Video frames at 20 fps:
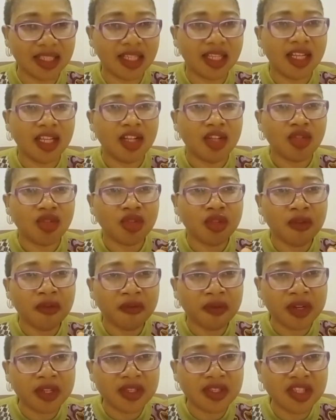So the
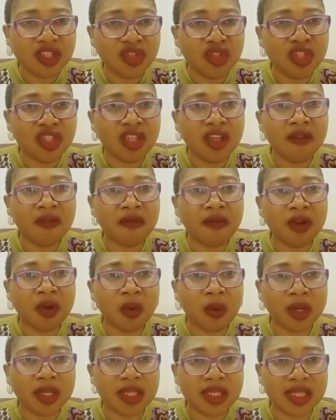first thing you did, a
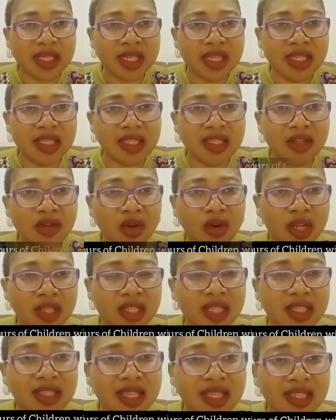frequency, you collected
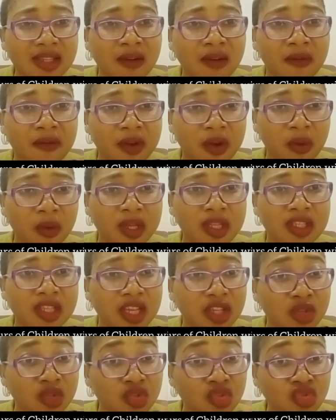data on frequency and you
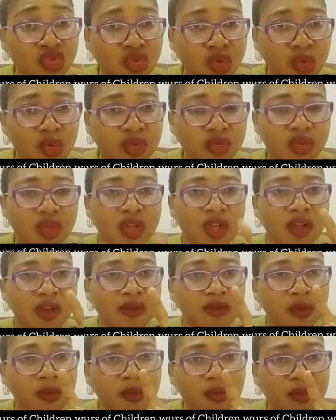stroked from
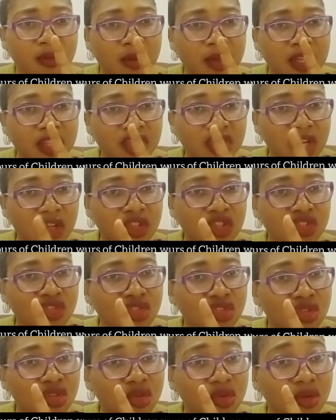maybe a child
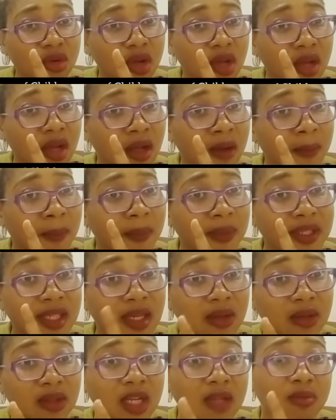yelled
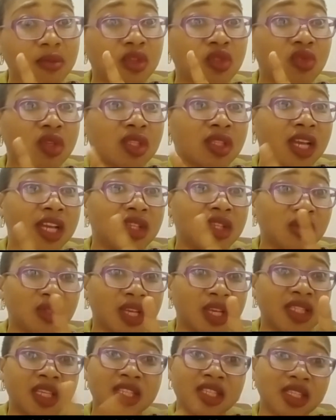out between 9 to
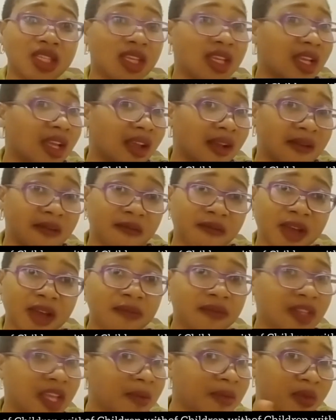9:30 5
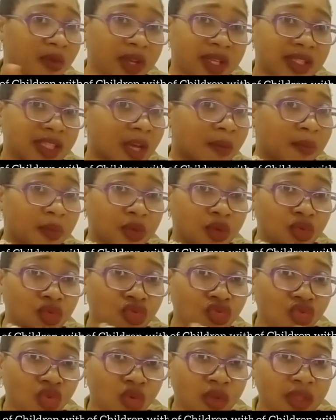times, for example, you
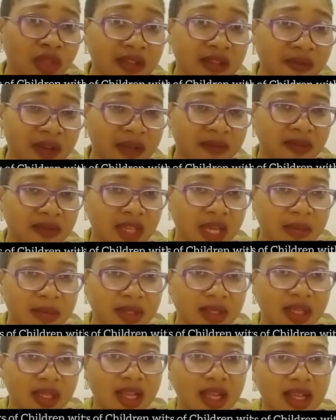stroke that 5 times,
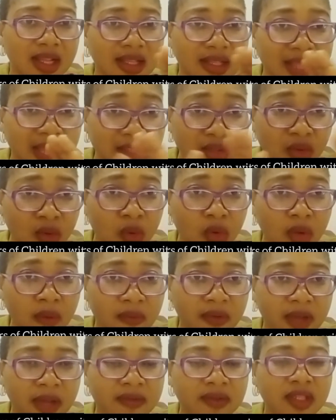that column
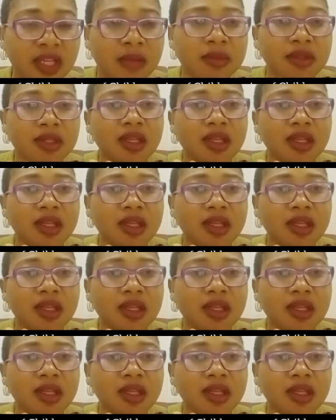5 times.